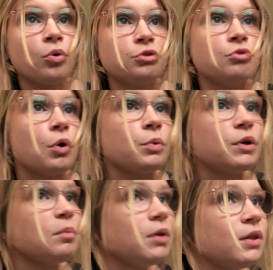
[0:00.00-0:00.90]
I'm
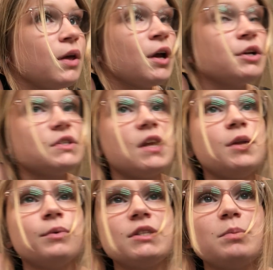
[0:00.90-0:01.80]
going to be there, saying he
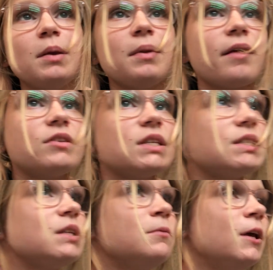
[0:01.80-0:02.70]
wants to have his
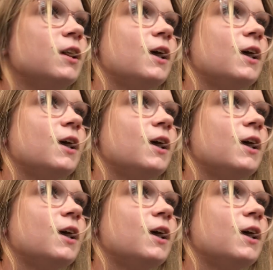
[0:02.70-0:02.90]
listening.